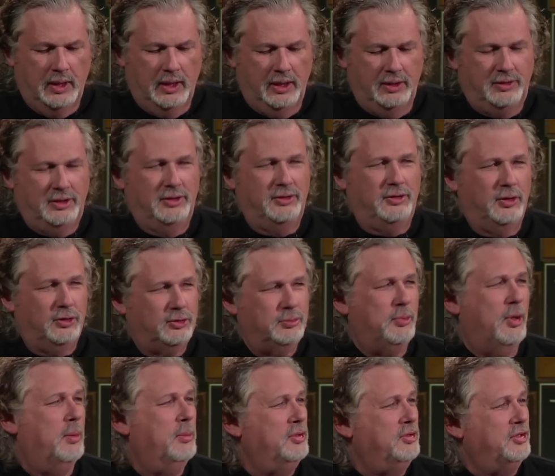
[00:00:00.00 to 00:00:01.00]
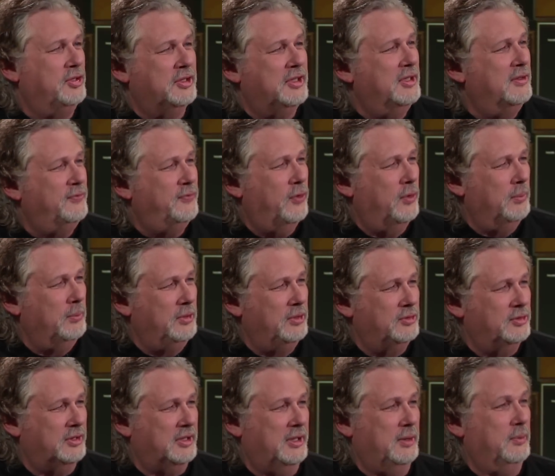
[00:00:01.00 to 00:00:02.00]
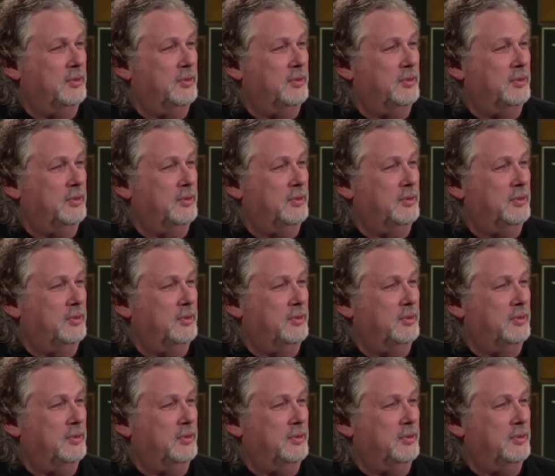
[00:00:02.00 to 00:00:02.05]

it's just those moments you live for musically.